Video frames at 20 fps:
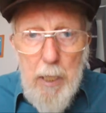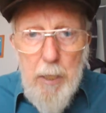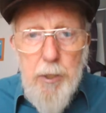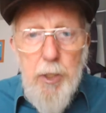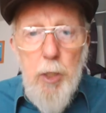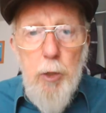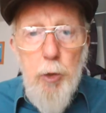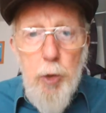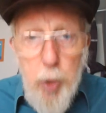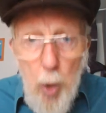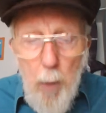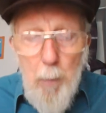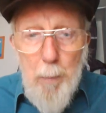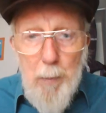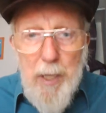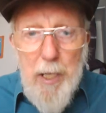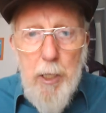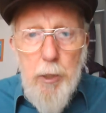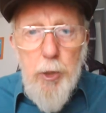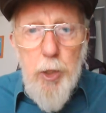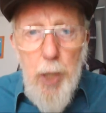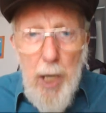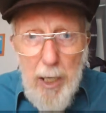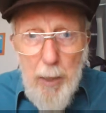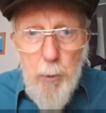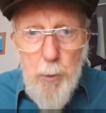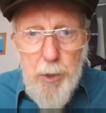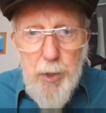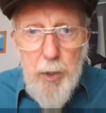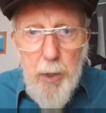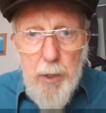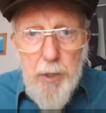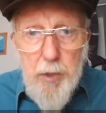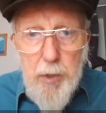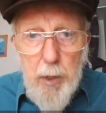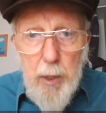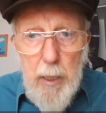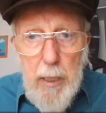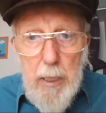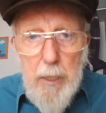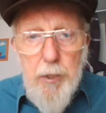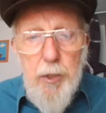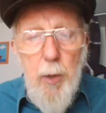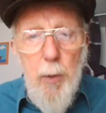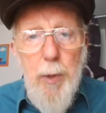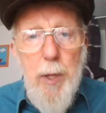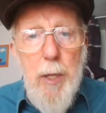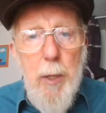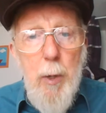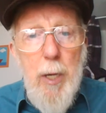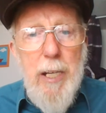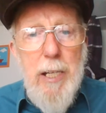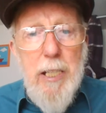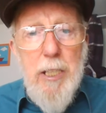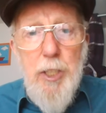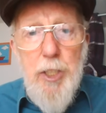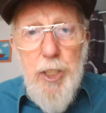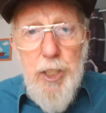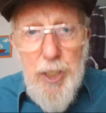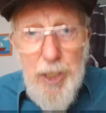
to drop their trousers so that they can